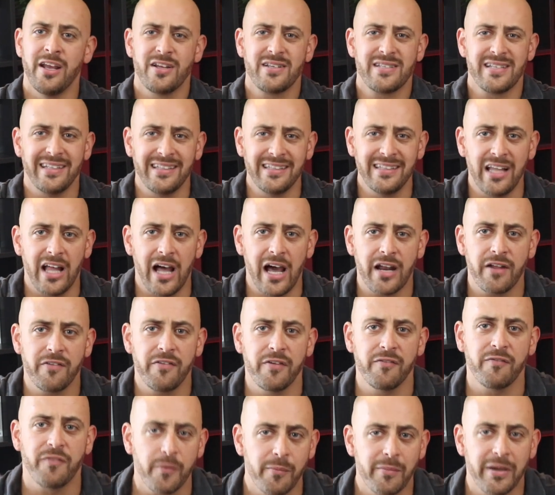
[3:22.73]
There's a lot of
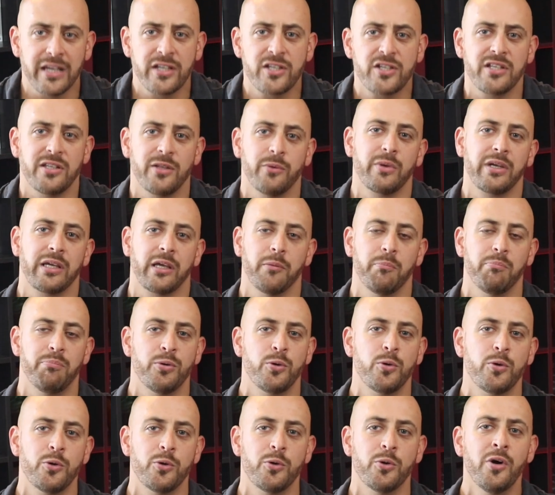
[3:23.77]
information that we can
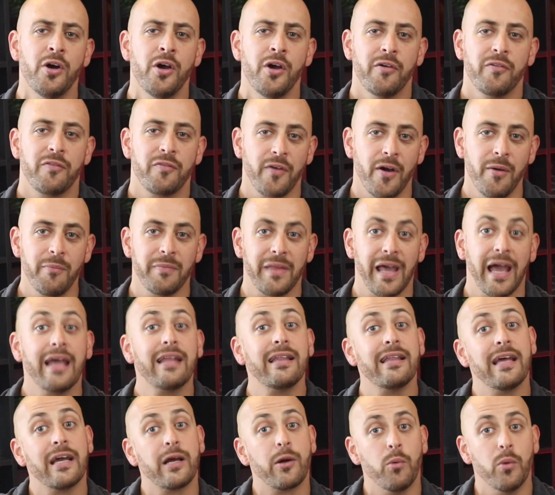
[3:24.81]
pull from
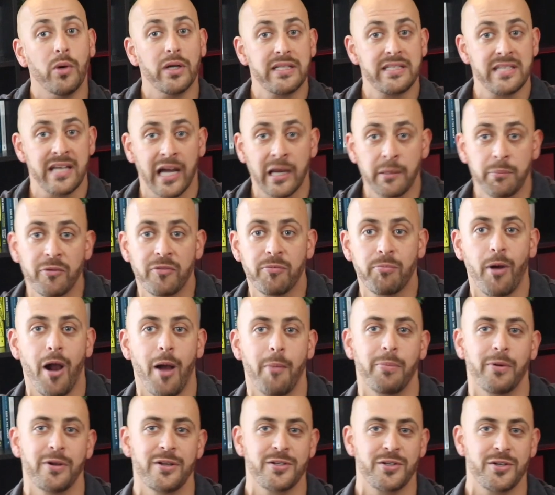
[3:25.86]
that, like what type of
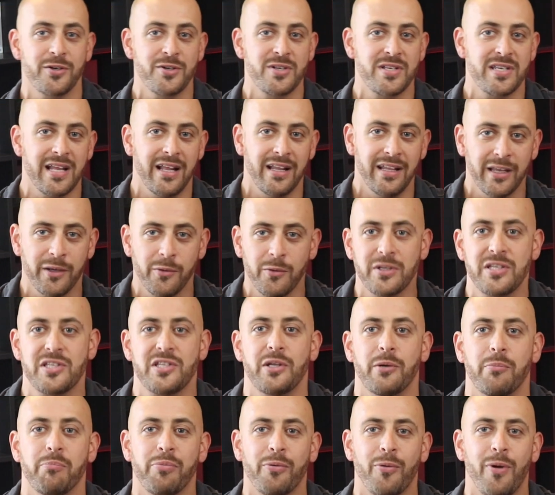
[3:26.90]
properties are selling, what's
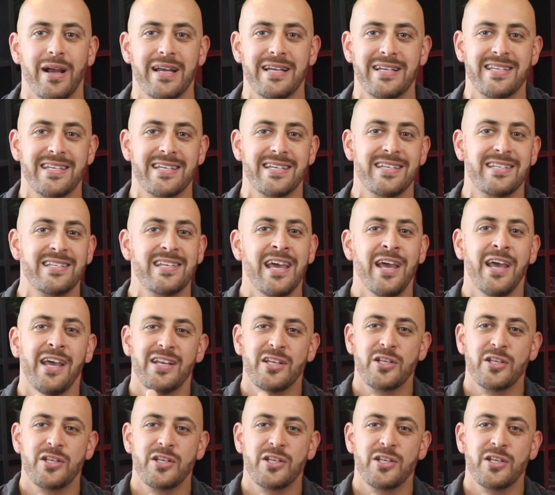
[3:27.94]
their prices,